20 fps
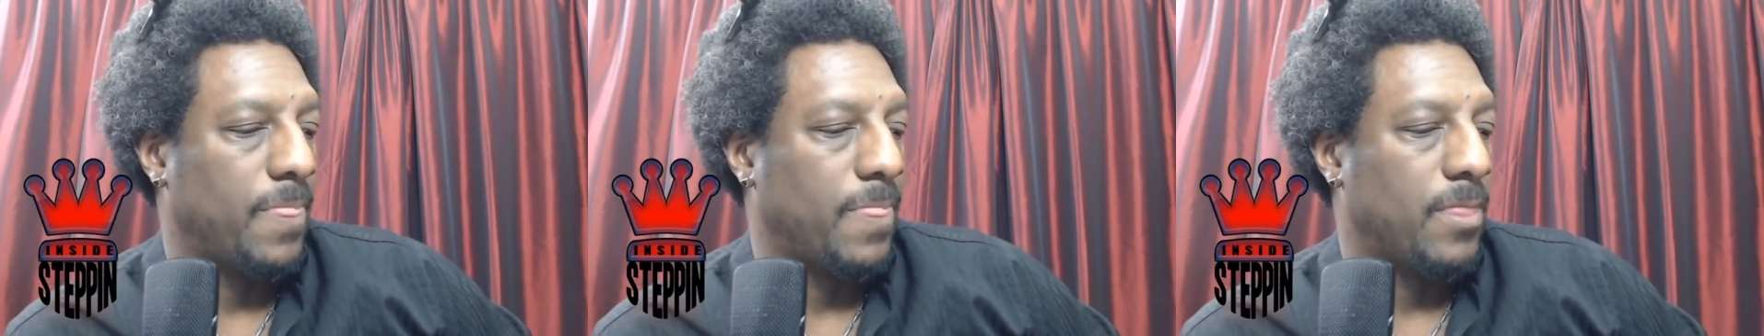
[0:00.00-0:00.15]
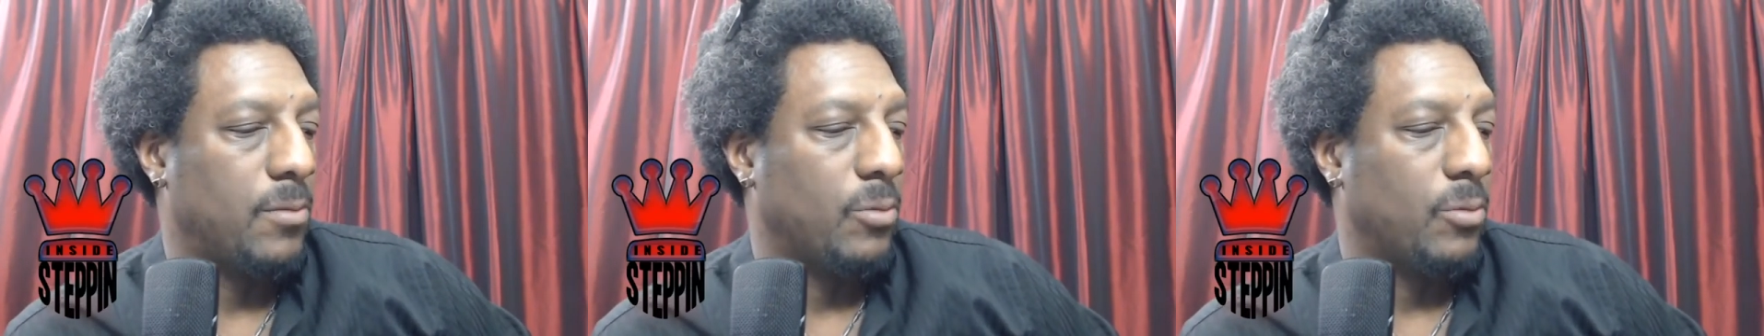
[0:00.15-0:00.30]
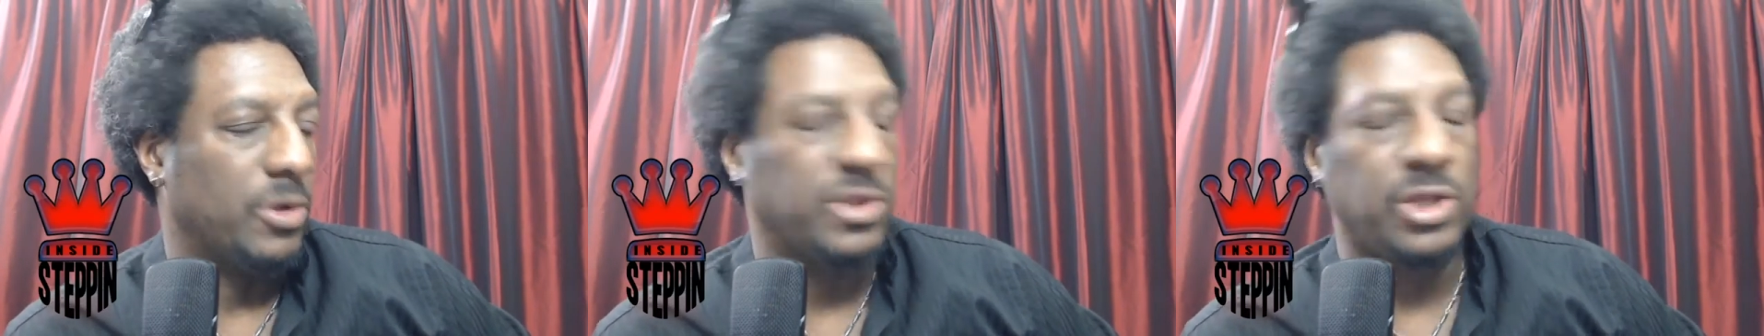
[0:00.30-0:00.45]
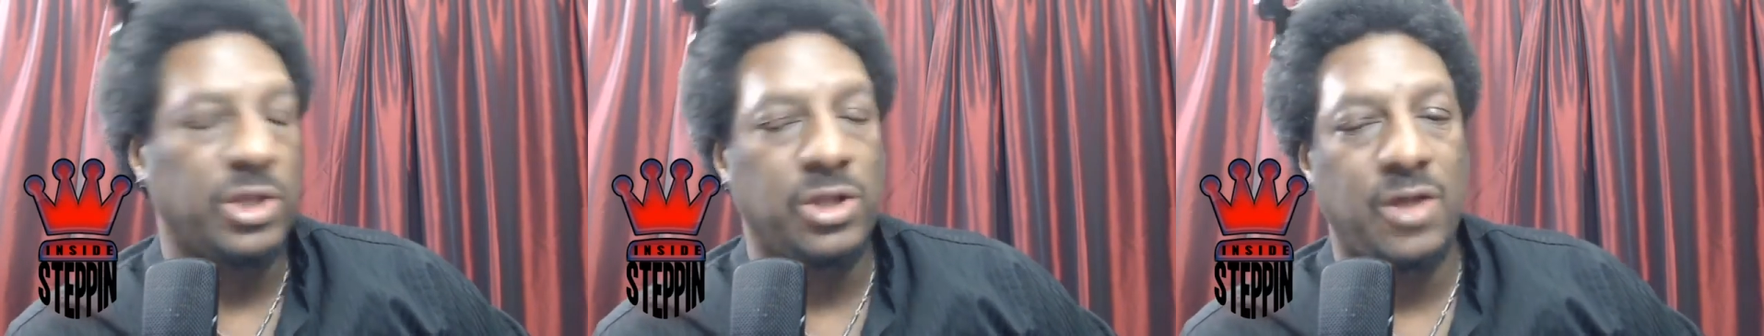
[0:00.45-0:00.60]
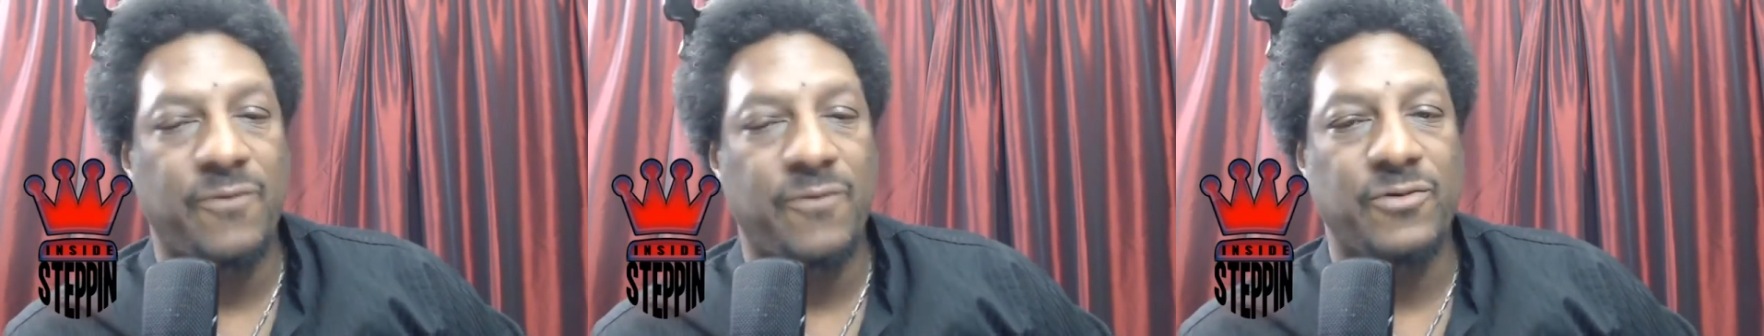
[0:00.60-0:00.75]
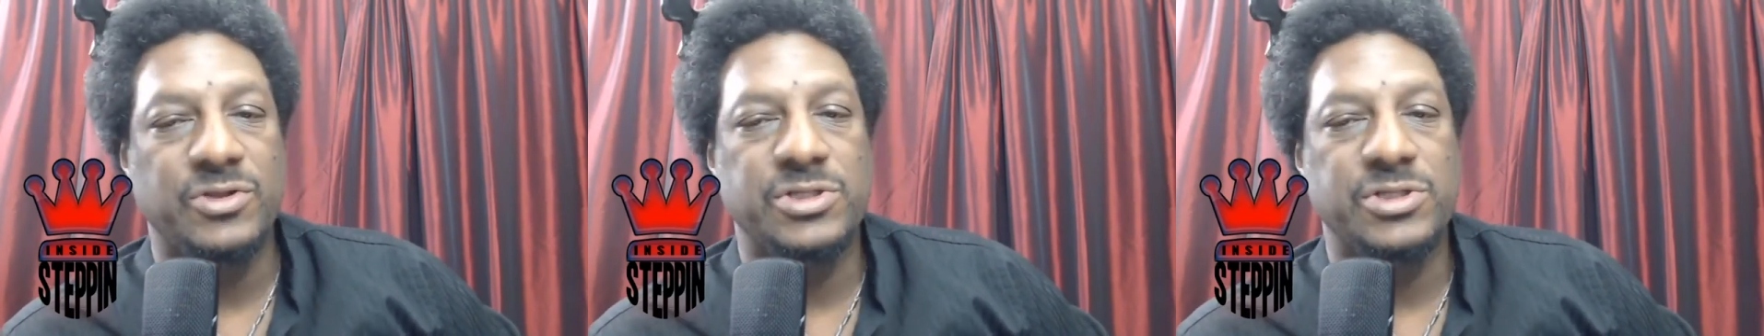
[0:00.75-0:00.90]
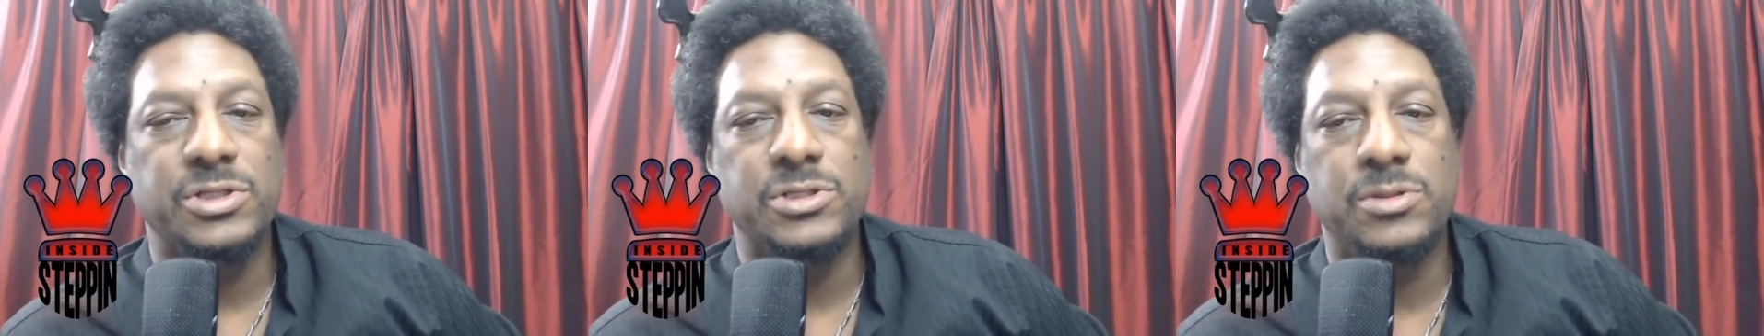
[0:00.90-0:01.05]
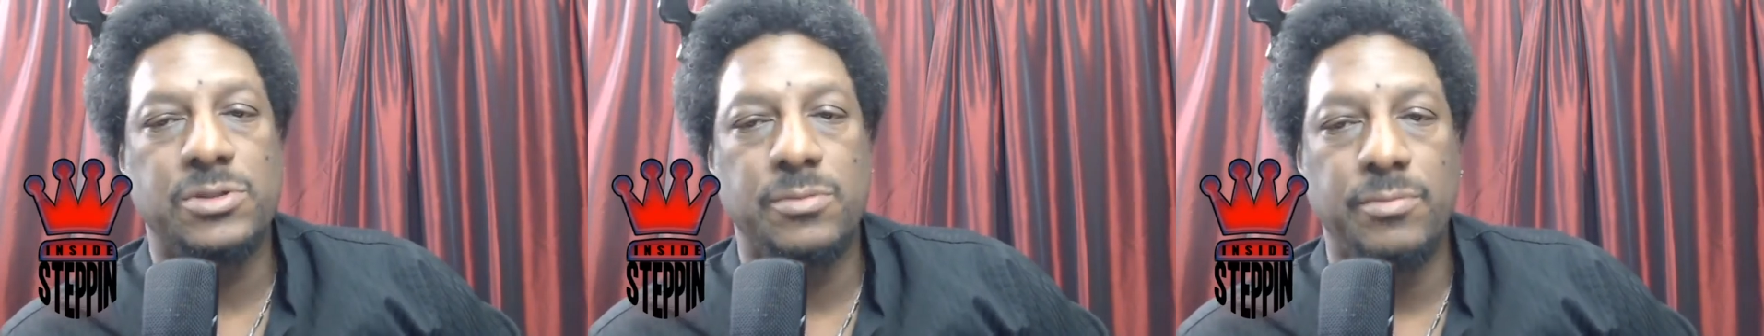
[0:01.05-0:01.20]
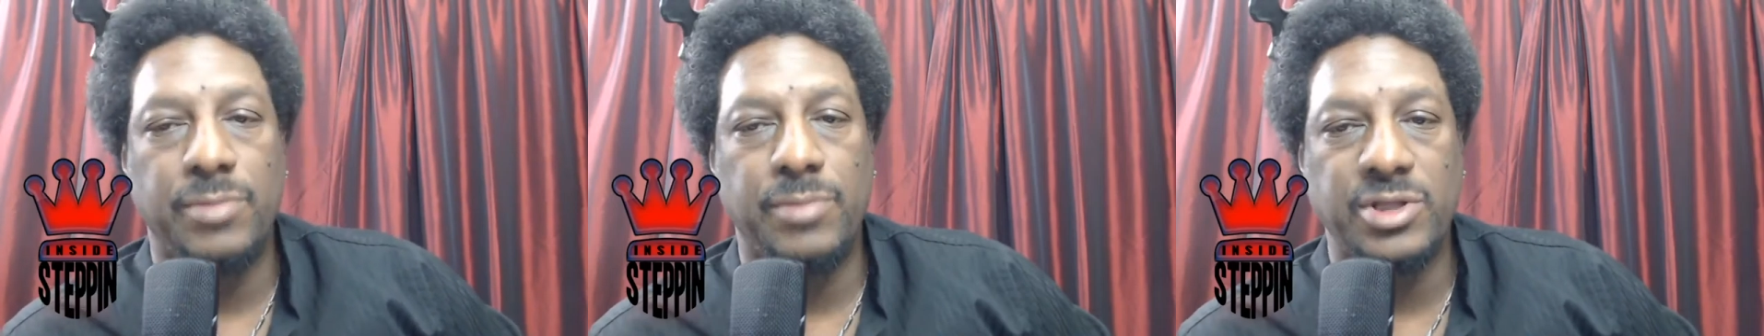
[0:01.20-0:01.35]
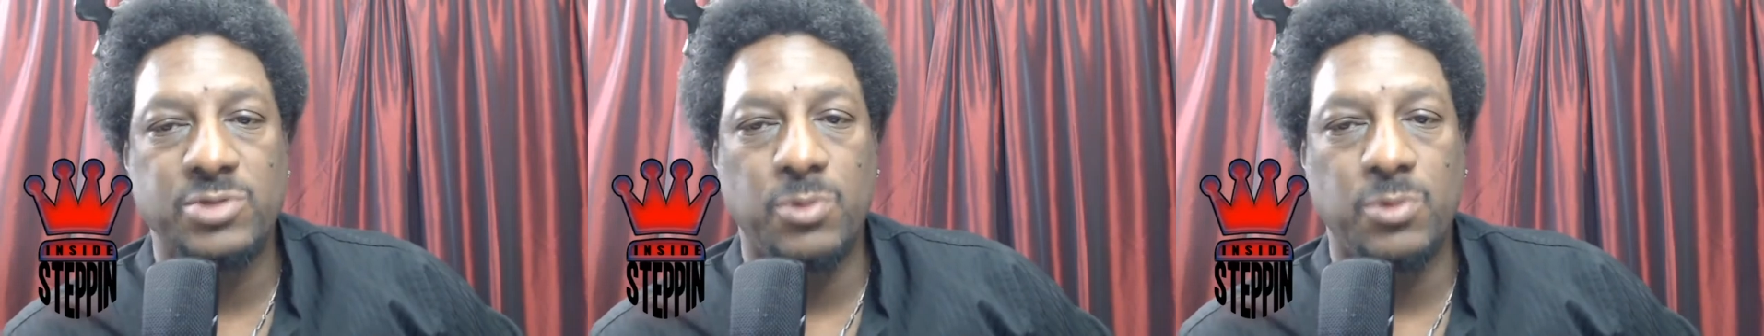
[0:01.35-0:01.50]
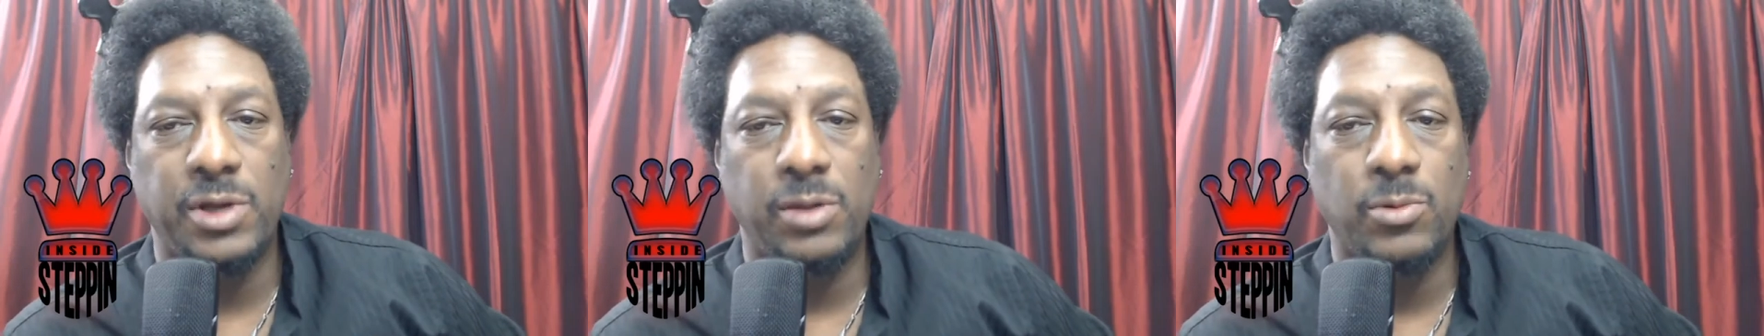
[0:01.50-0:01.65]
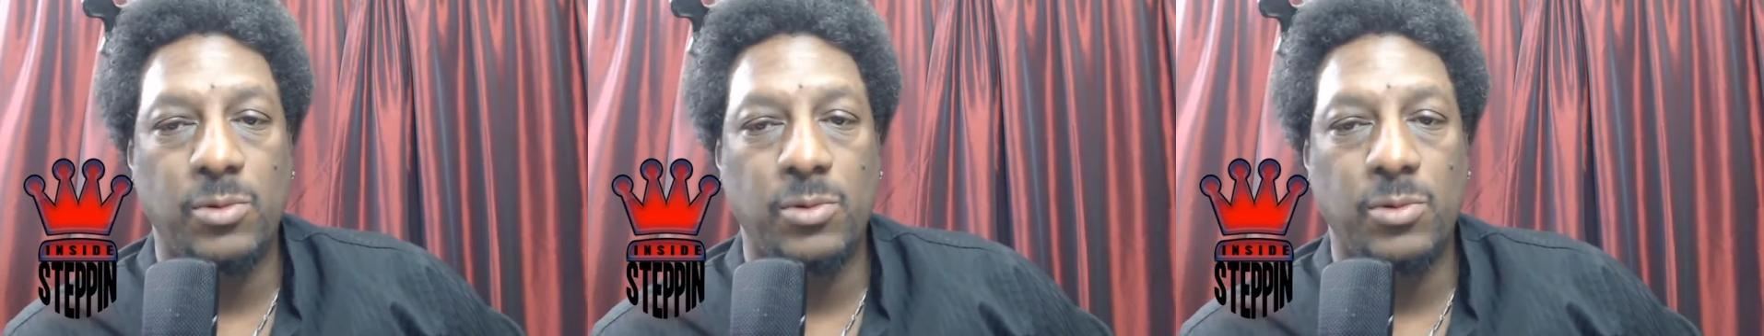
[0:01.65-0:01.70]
with the differences between